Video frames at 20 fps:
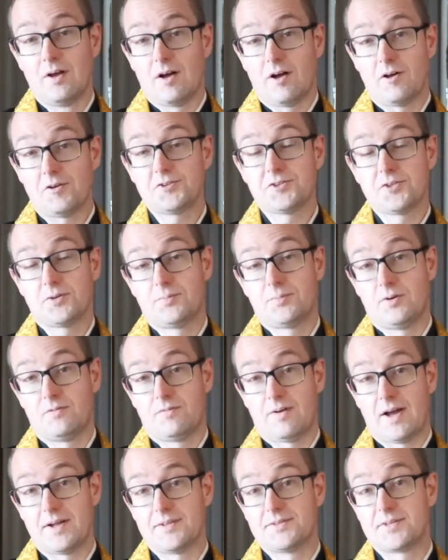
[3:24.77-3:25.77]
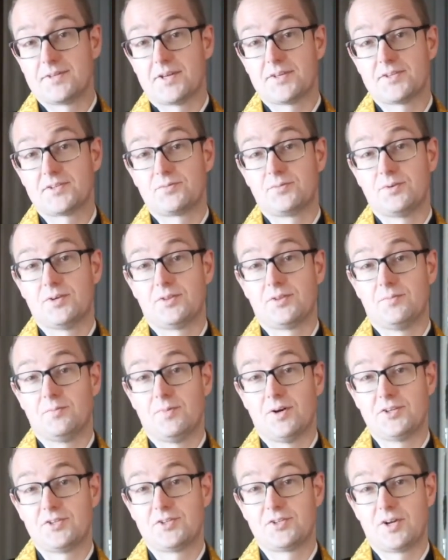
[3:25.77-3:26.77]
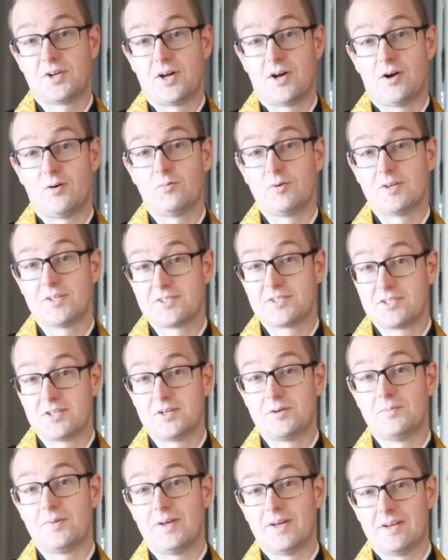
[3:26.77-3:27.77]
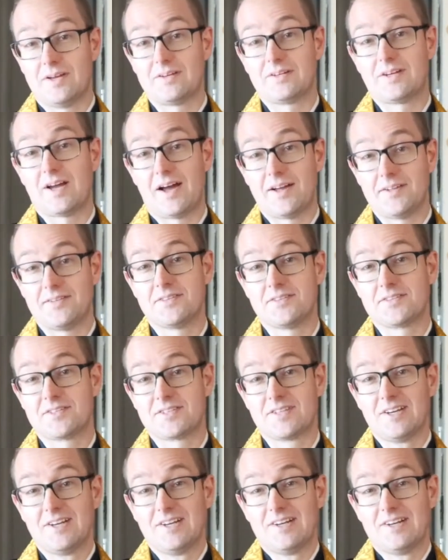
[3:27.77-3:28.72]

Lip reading: also provides us with much wisdom and guidance